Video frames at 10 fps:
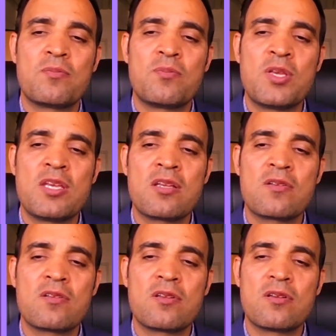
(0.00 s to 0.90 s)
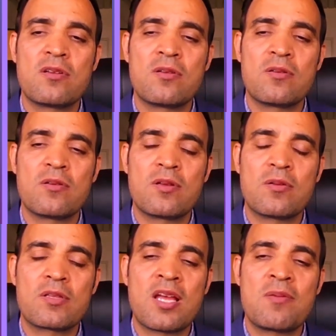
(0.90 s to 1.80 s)
being
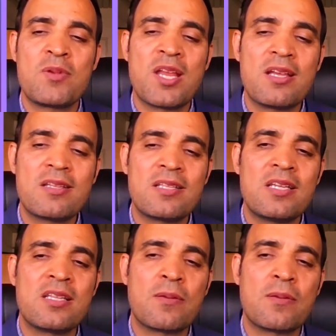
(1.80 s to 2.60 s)
terminated in the